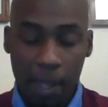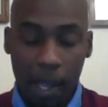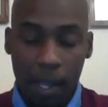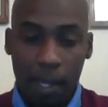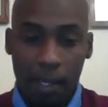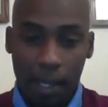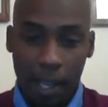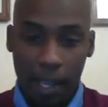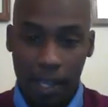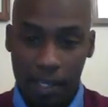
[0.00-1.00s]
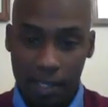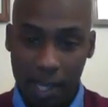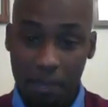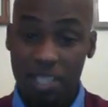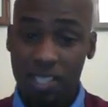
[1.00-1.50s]

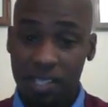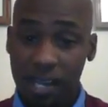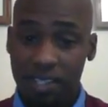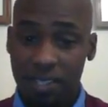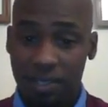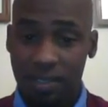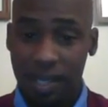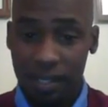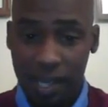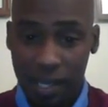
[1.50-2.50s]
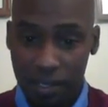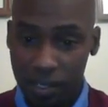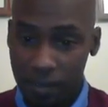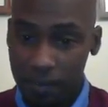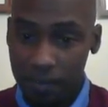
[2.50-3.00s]
and image induction technology.